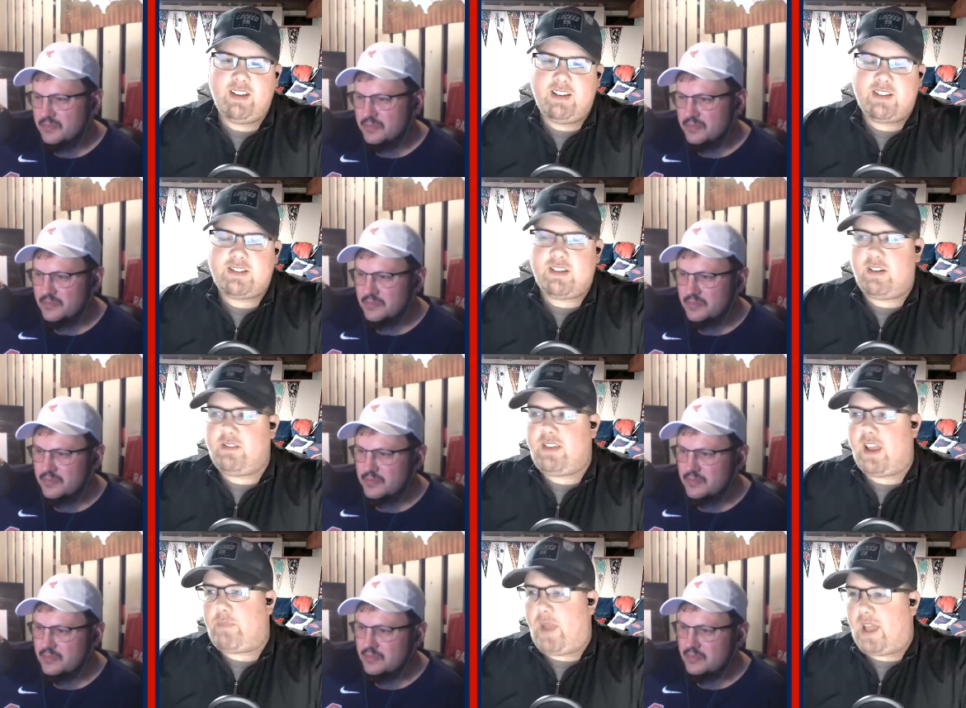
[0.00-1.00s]
Speaker 1: So,
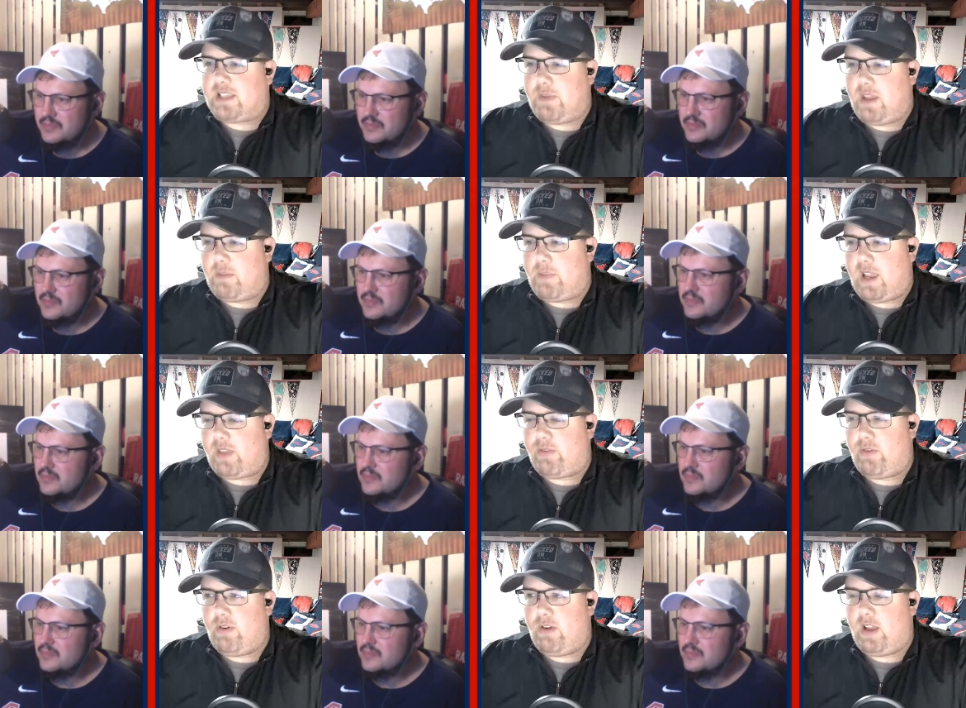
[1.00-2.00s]
yeah, Bats made it back
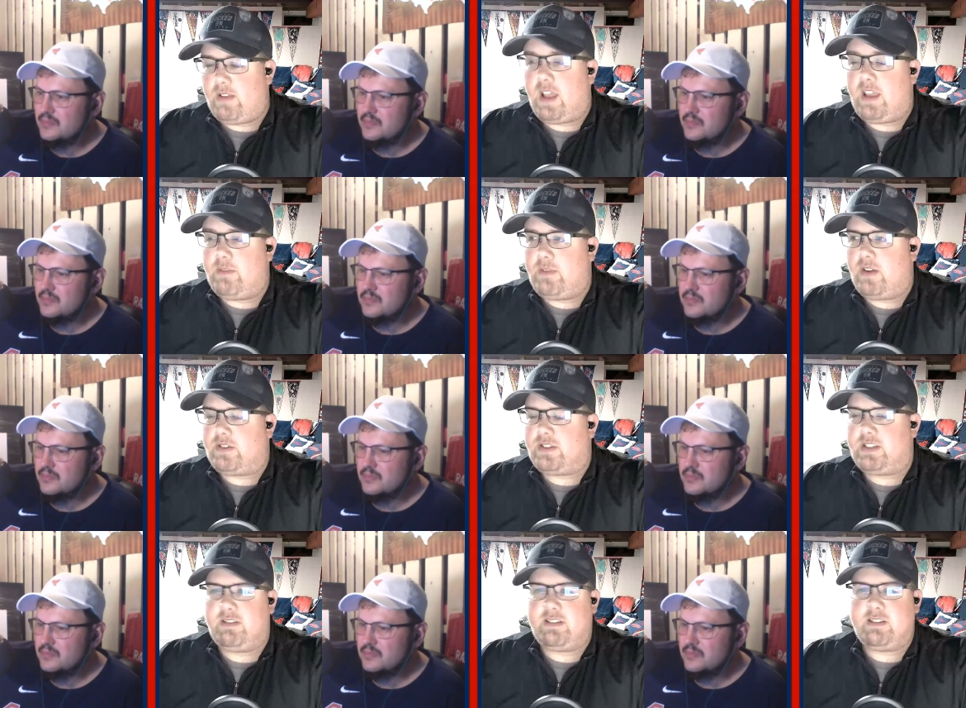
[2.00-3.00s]
through. I am
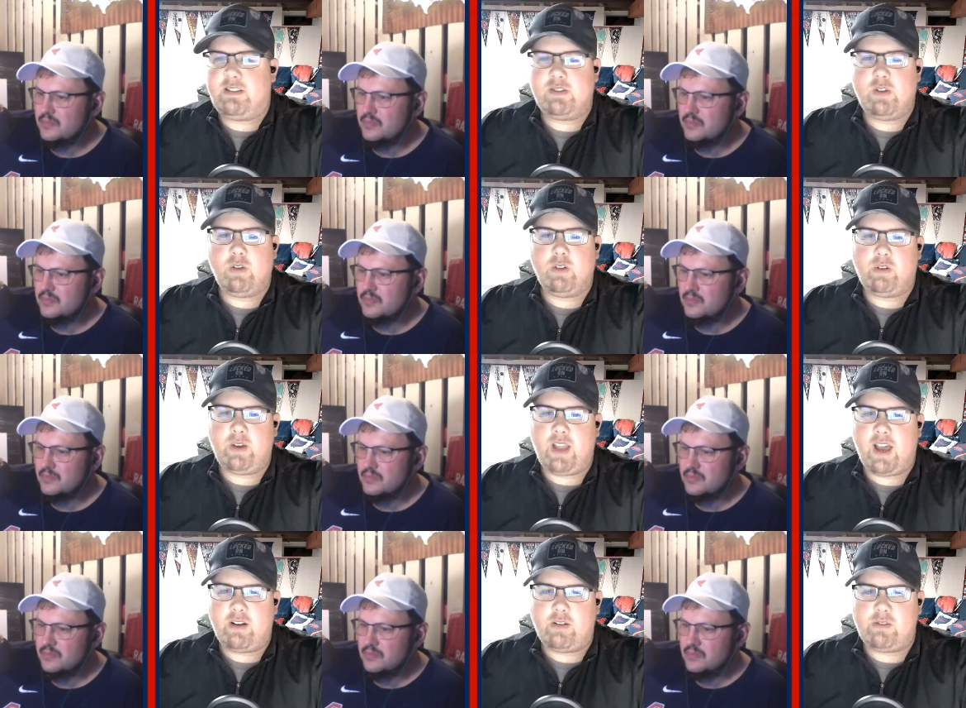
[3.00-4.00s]
curious to see this whole
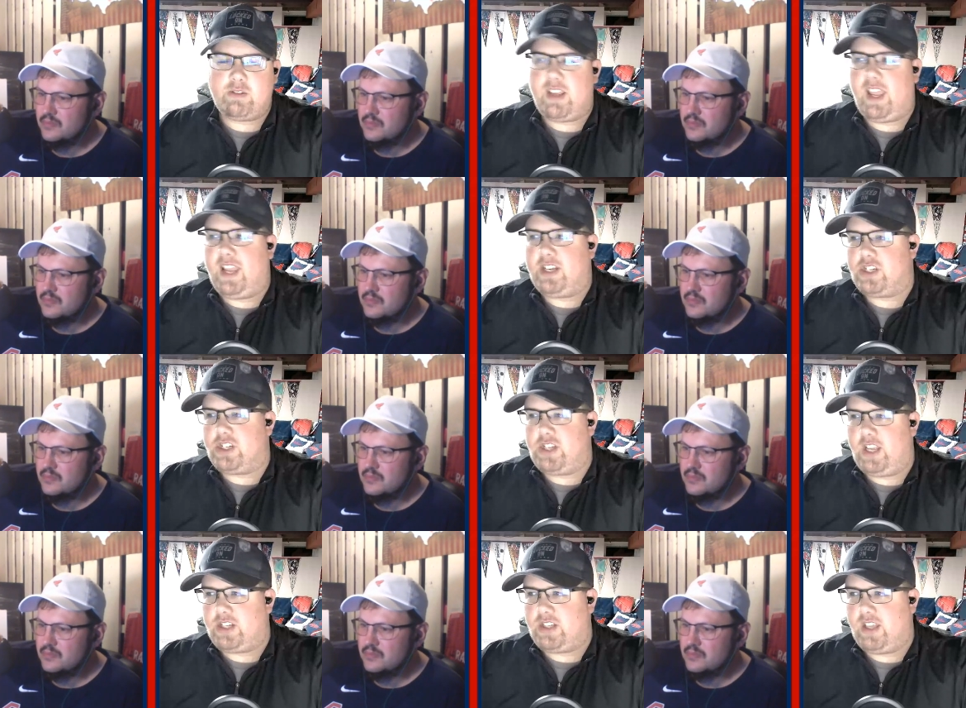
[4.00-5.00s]
Laureano agent
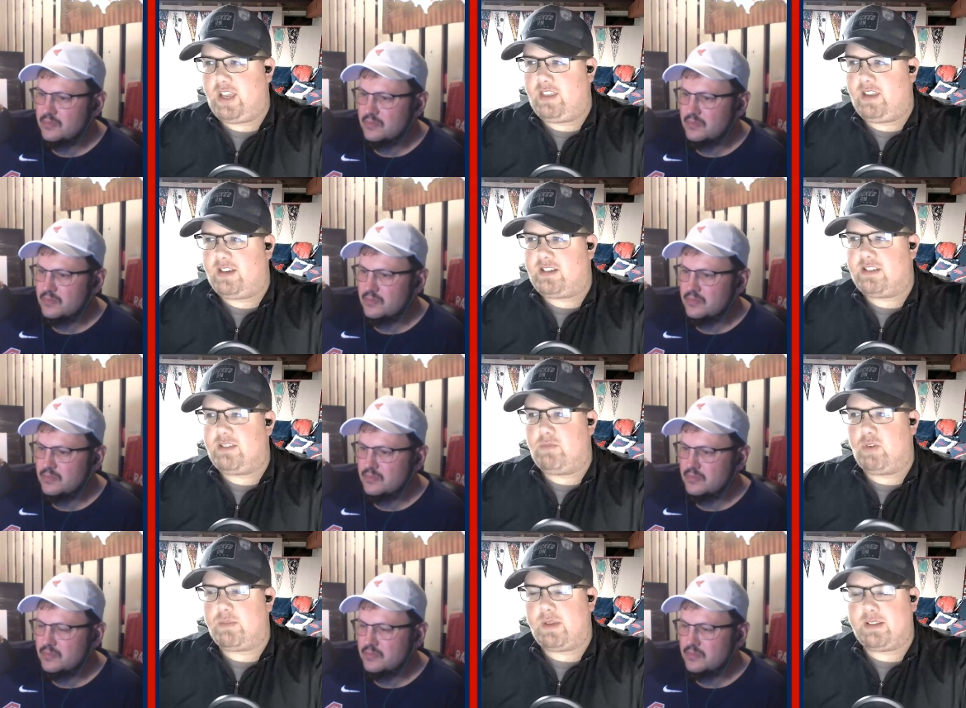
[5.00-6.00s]
change thing. I'd like to see
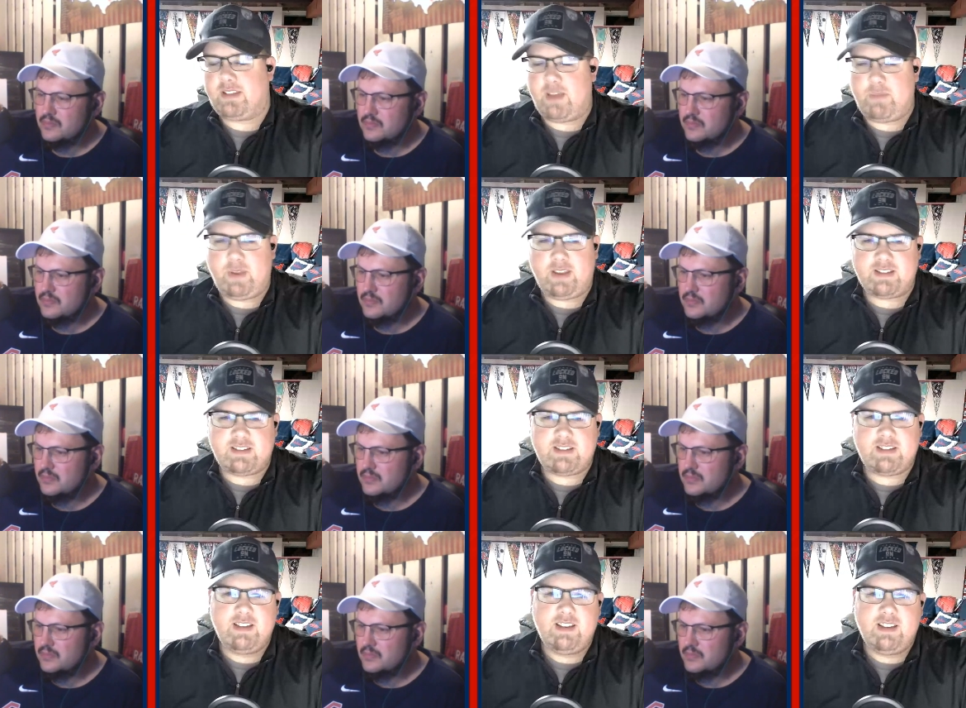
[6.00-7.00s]
more about that,
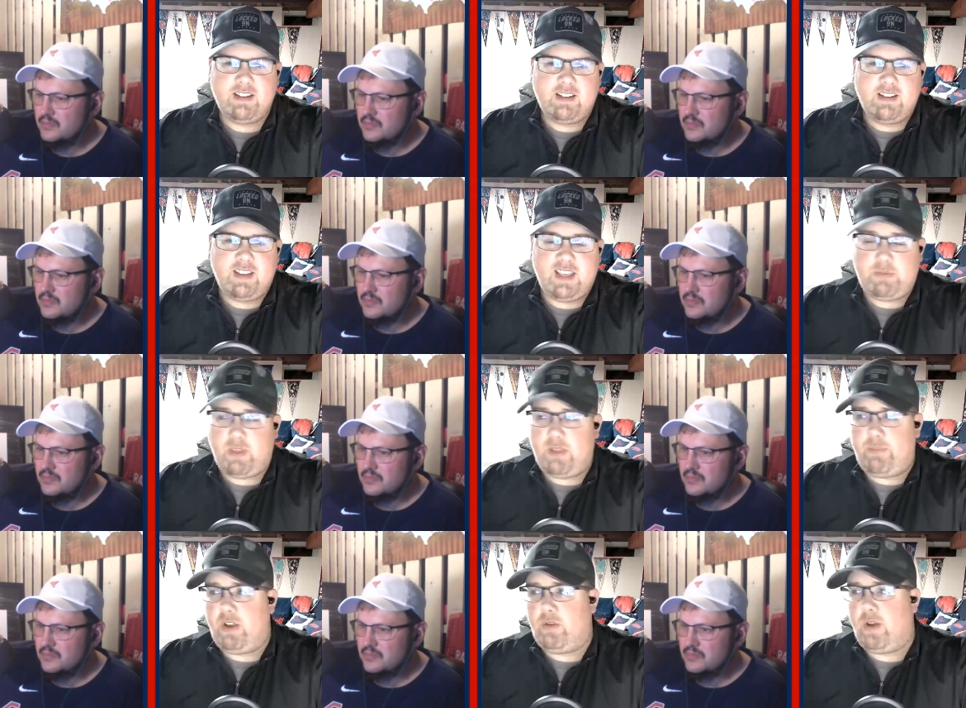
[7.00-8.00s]
because he's
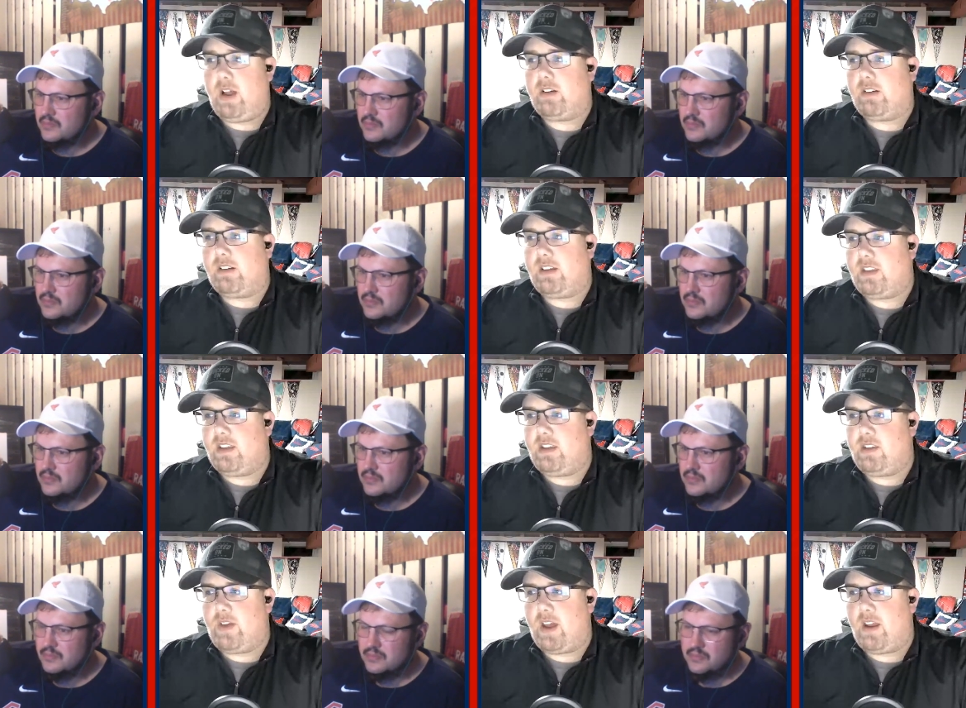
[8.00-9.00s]
playing pretty well. And I think
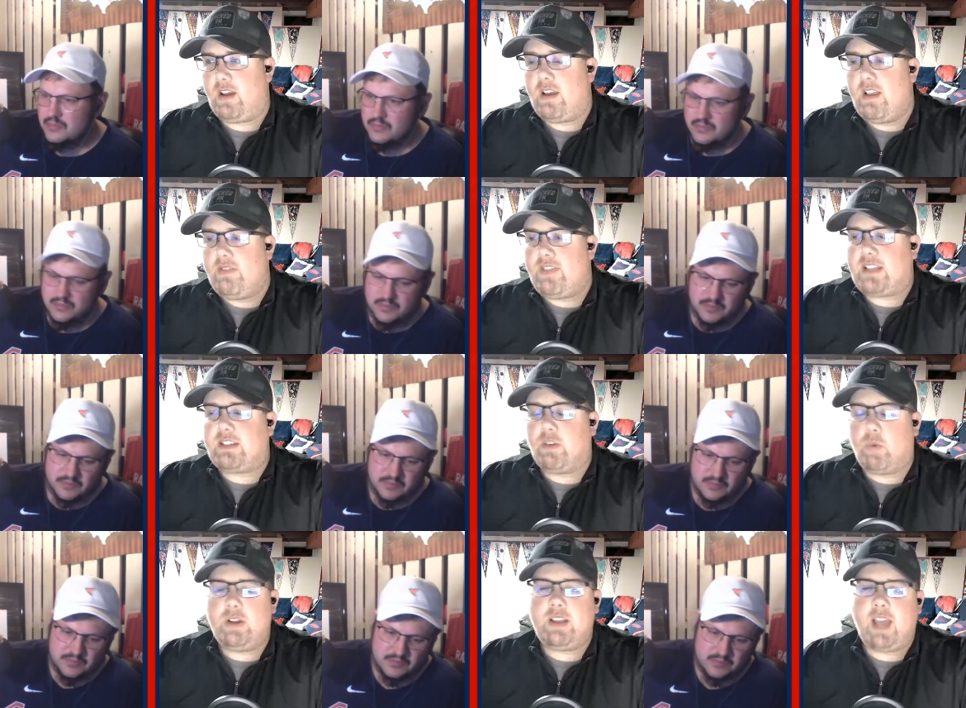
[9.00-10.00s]
you've got to that's the
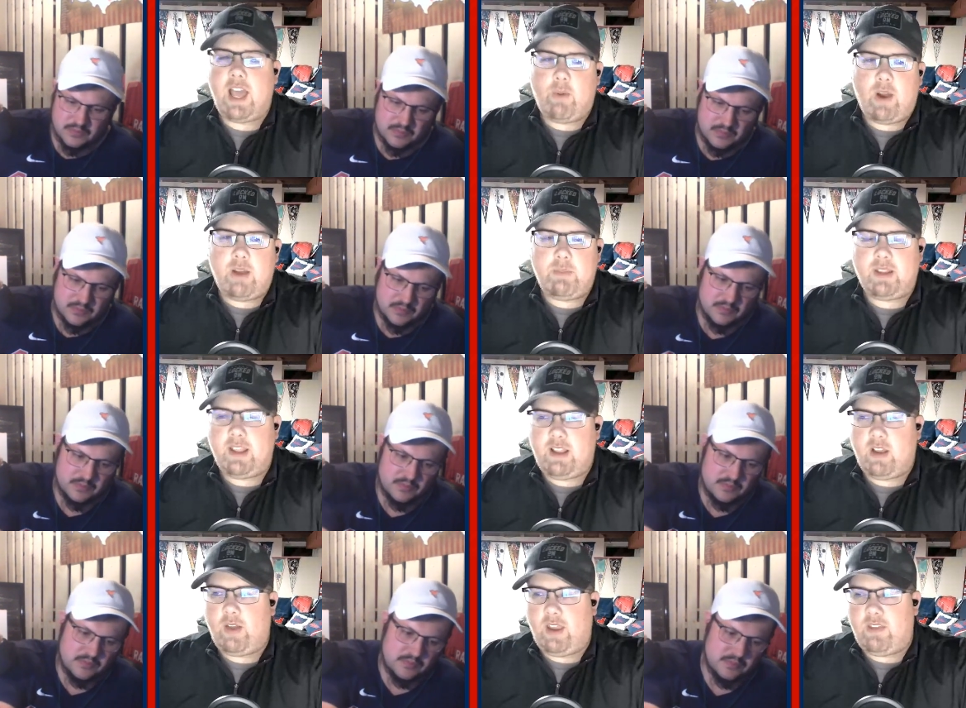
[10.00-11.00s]
one guy where I'd be like,
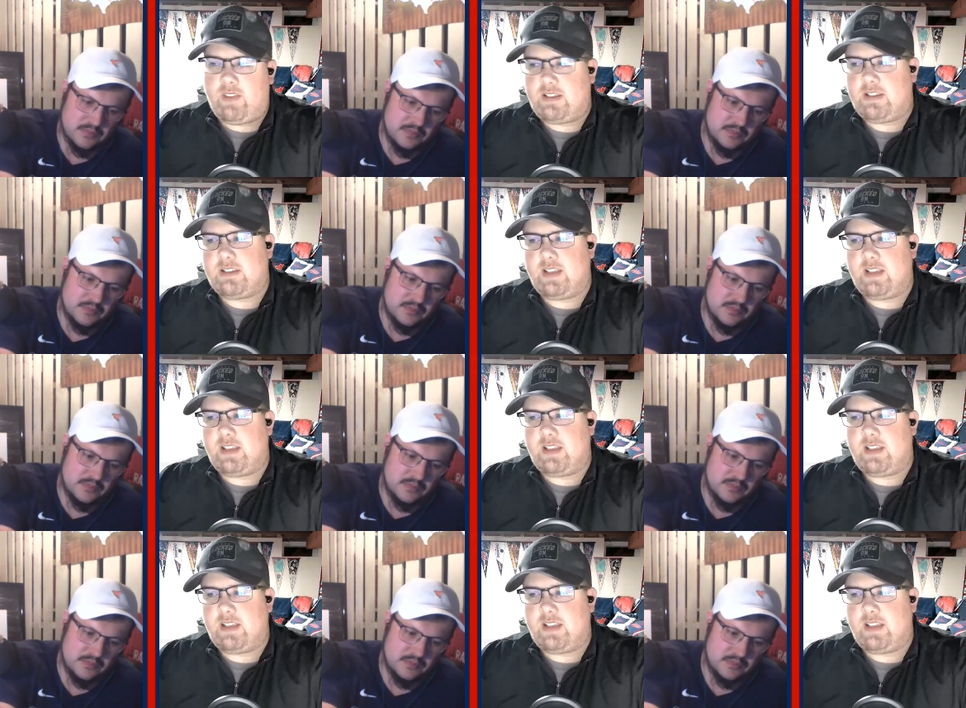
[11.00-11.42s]
okay, this is a